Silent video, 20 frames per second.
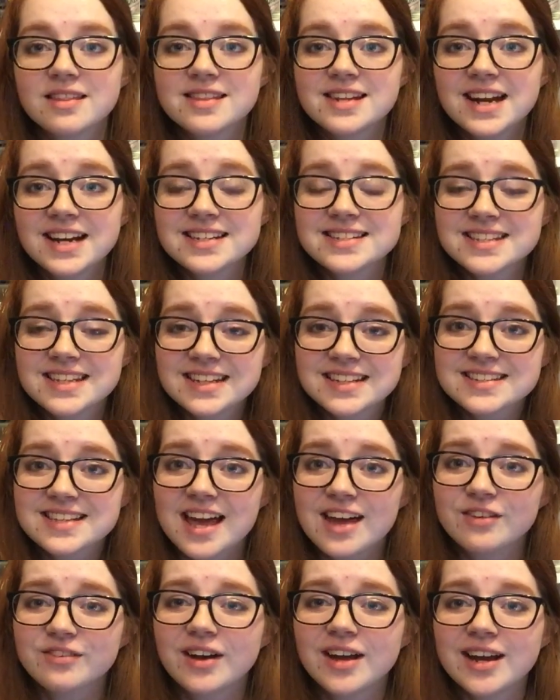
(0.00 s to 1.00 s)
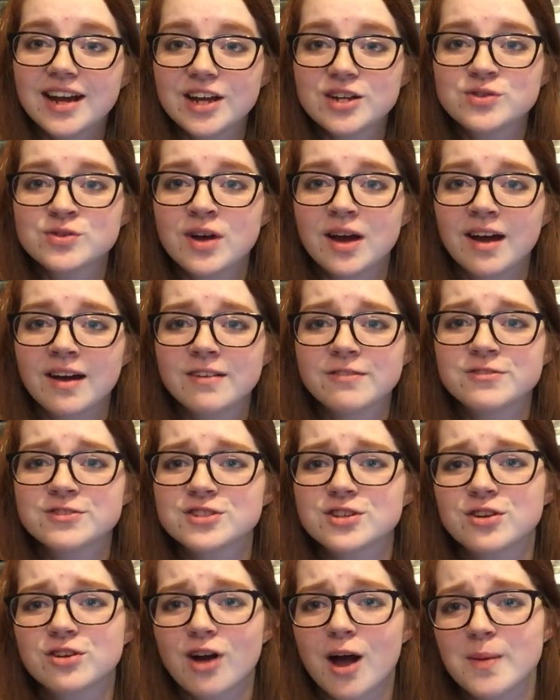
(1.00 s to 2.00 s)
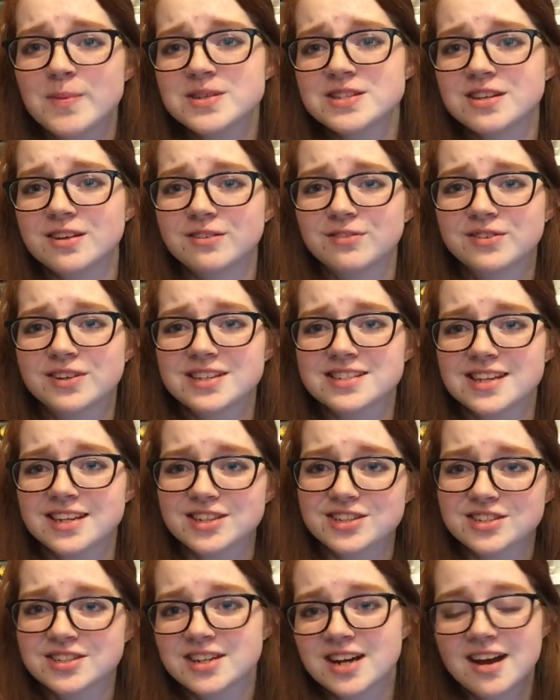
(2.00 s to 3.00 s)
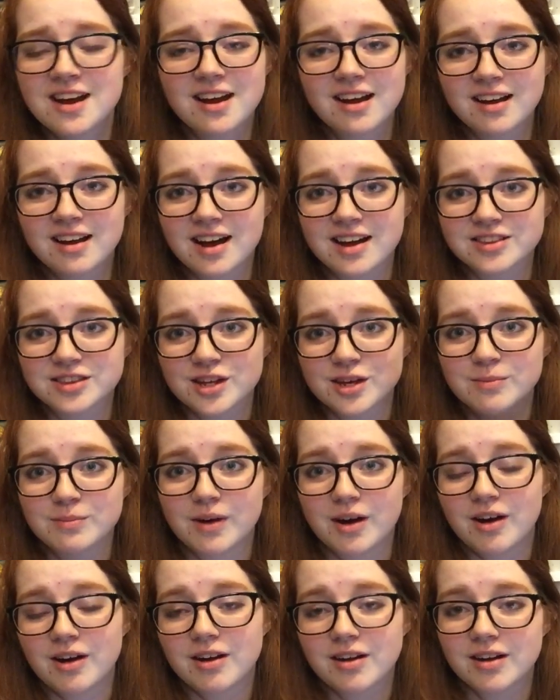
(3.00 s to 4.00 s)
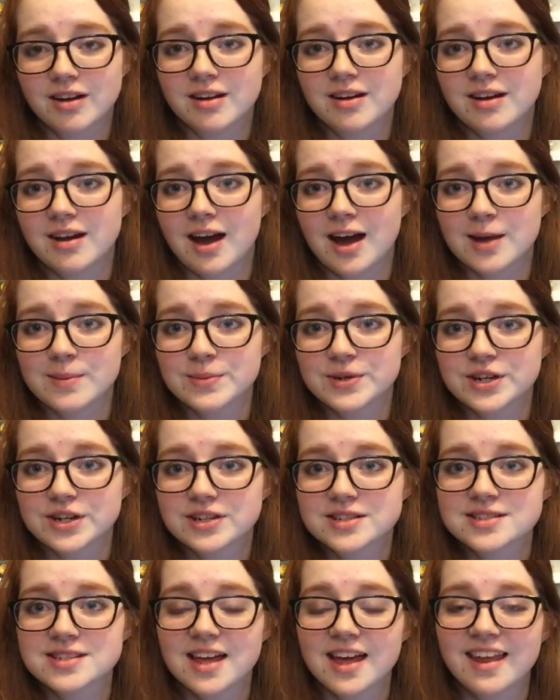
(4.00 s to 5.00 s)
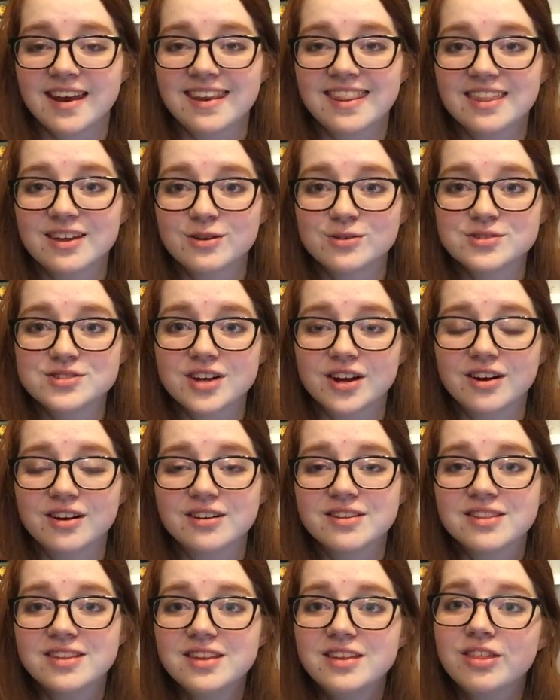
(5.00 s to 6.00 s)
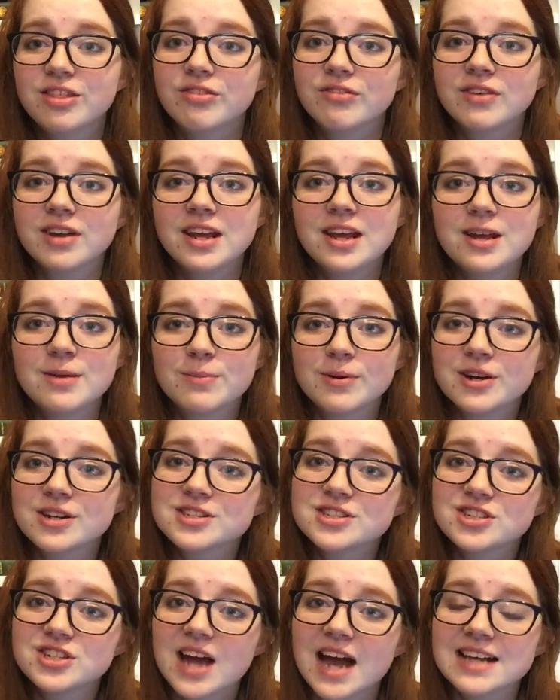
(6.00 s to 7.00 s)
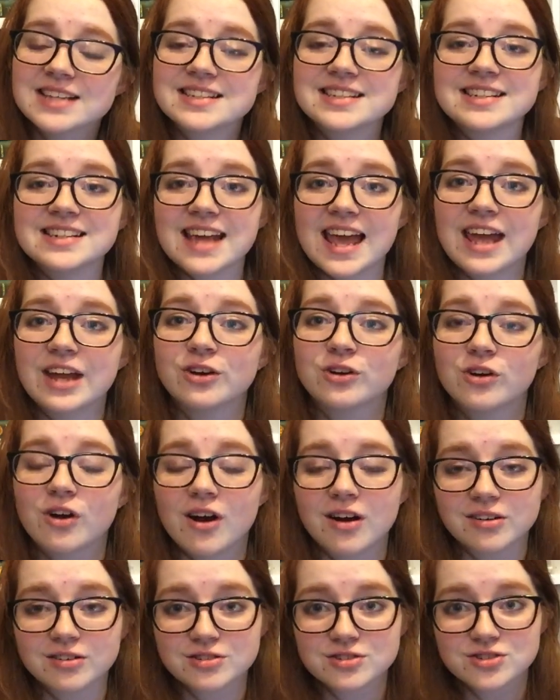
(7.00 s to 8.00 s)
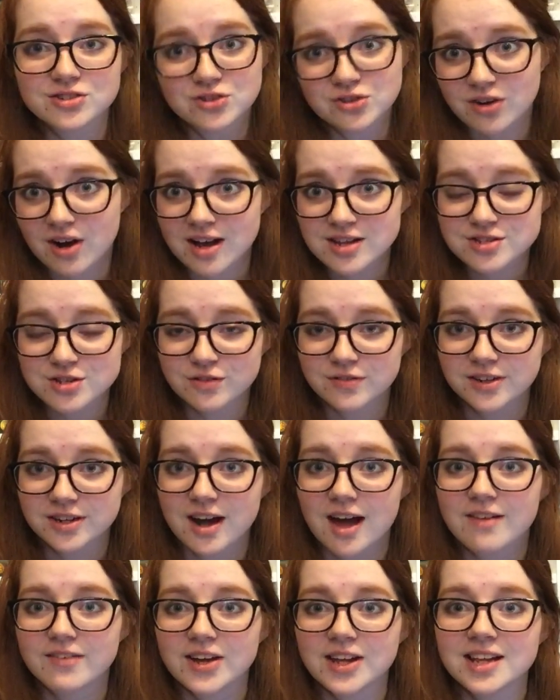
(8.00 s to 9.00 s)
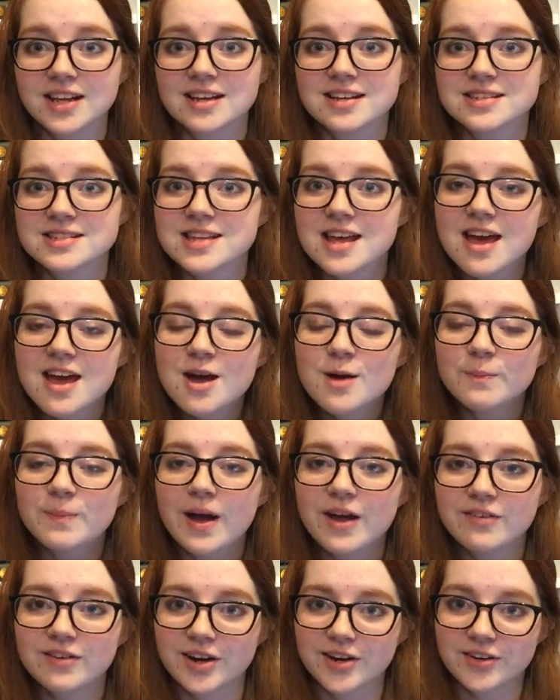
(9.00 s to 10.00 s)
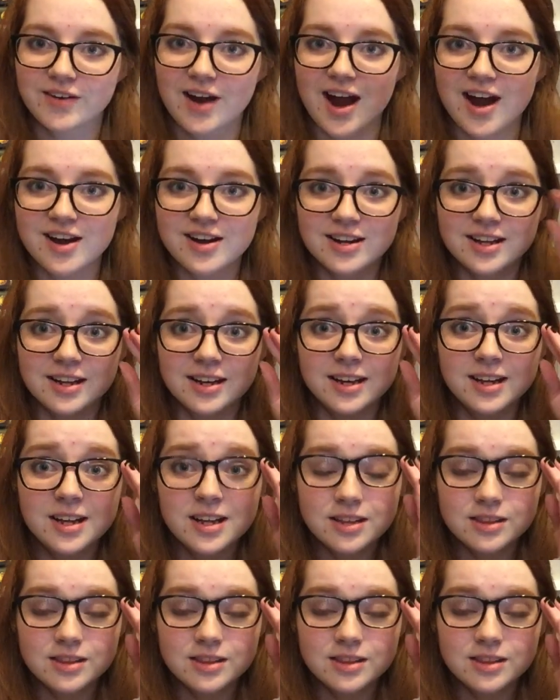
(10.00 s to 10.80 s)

The next things I read, I do not have physical copies of because I just got them on iBooks, and those are the 3 Percy Jackson Kane Chronicles crossover novellas by Rick Riordan.